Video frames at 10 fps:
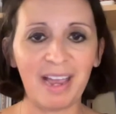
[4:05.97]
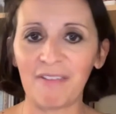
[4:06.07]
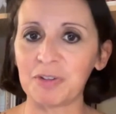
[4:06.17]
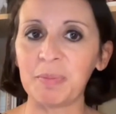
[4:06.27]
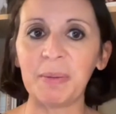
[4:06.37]

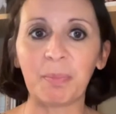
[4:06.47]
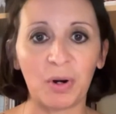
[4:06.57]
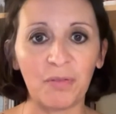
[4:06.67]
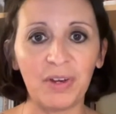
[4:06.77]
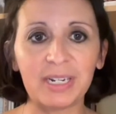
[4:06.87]
have to be
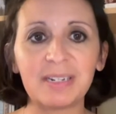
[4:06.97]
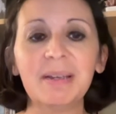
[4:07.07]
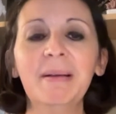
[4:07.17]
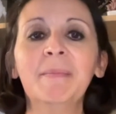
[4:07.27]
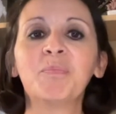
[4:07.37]
perfect,
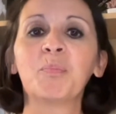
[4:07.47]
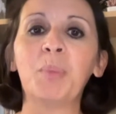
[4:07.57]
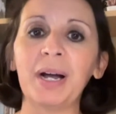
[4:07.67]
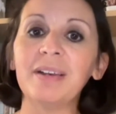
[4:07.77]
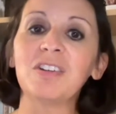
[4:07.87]

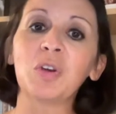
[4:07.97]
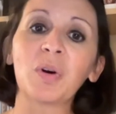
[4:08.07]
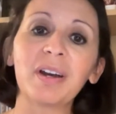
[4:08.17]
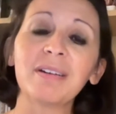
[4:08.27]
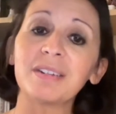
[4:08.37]
but
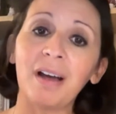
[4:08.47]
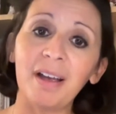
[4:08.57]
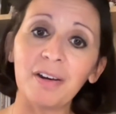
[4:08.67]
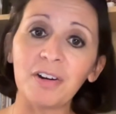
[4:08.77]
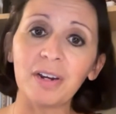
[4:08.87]
your
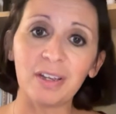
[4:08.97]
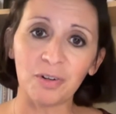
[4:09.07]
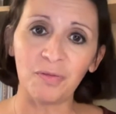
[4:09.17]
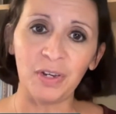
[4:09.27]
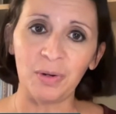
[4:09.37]
entire
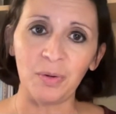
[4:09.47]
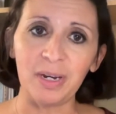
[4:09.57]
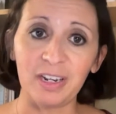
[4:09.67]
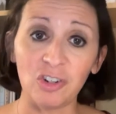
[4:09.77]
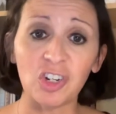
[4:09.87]
interview
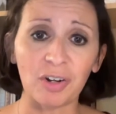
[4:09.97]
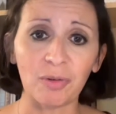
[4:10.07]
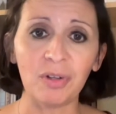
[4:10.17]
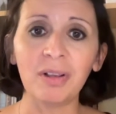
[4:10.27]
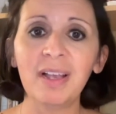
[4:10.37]
in
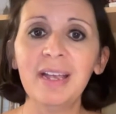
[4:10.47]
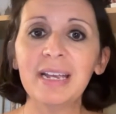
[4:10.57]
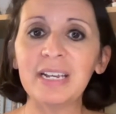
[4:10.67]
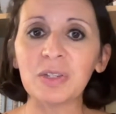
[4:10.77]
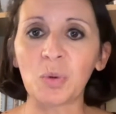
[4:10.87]
general
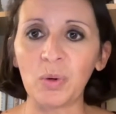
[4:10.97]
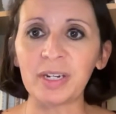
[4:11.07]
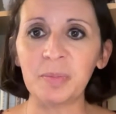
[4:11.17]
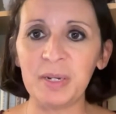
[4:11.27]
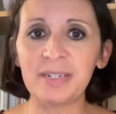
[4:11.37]
is
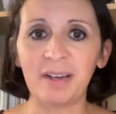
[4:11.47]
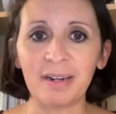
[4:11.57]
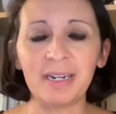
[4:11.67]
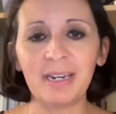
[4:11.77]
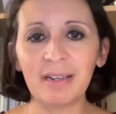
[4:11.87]
going to be
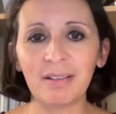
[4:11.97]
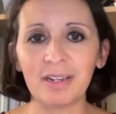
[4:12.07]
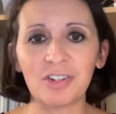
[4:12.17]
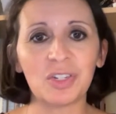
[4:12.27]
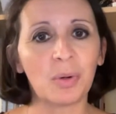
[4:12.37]
done in
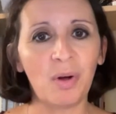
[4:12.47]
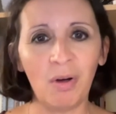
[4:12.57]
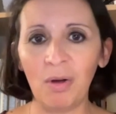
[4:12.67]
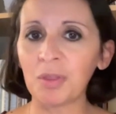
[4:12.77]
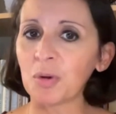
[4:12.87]
English. So
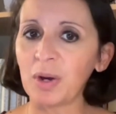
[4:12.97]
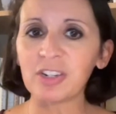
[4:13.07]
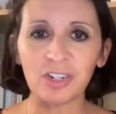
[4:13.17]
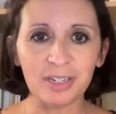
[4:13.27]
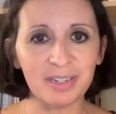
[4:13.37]
all the
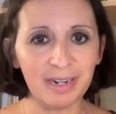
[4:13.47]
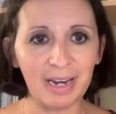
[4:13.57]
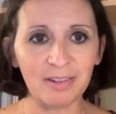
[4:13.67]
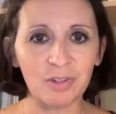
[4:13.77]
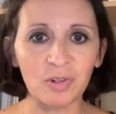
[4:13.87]
questions and
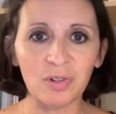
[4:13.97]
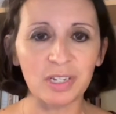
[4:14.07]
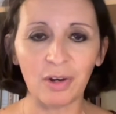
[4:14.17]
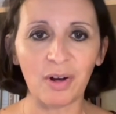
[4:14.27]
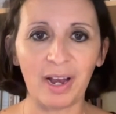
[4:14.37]
answers
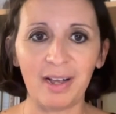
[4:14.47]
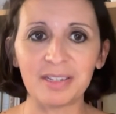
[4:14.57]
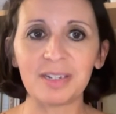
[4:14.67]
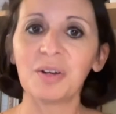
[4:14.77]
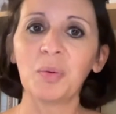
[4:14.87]
that you're
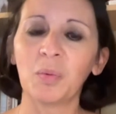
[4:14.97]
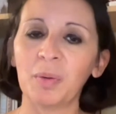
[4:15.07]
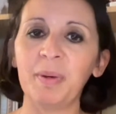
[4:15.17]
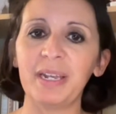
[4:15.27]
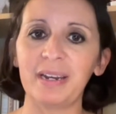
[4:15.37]
asked will
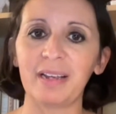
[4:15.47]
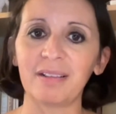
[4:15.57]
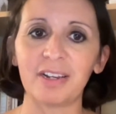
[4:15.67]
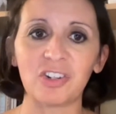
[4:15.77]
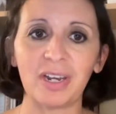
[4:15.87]
be in
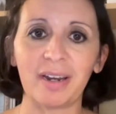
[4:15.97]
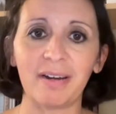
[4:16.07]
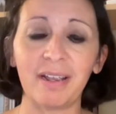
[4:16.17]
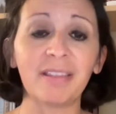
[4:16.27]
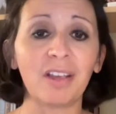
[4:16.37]
English,
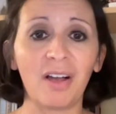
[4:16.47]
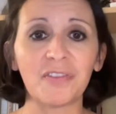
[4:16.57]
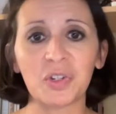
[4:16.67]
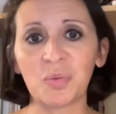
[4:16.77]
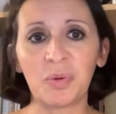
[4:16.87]
and the
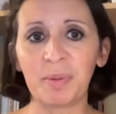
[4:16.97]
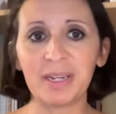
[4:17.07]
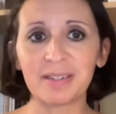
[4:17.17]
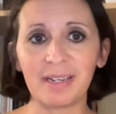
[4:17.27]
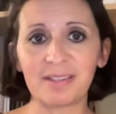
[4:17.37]
officer will be
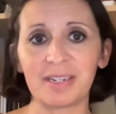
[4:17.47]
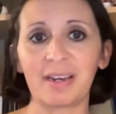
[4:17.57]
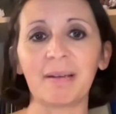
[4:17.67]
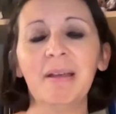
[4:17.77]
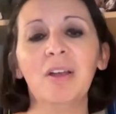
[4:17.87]

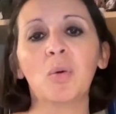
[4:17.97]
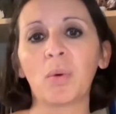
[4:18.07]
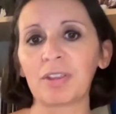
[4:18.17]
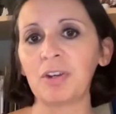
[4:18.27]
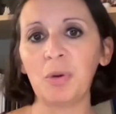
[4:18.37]
assessing
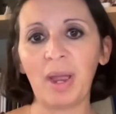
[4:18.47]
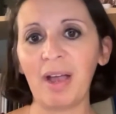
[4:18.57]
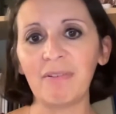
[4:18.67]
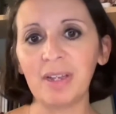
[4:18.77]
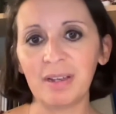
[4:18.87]
whether you
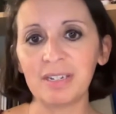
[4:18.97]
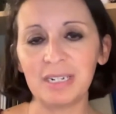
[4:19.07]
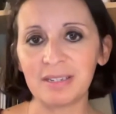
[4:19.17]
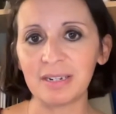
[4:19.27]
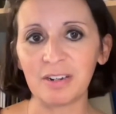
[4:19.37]
have a
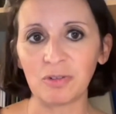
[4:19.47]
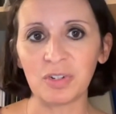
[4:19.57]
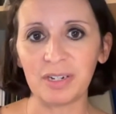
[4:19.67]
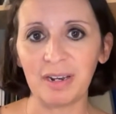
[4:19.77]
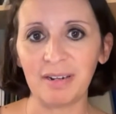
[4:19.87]
decent
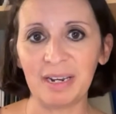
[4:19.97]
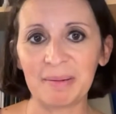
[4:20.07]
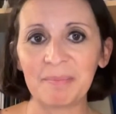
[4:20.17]
understanding.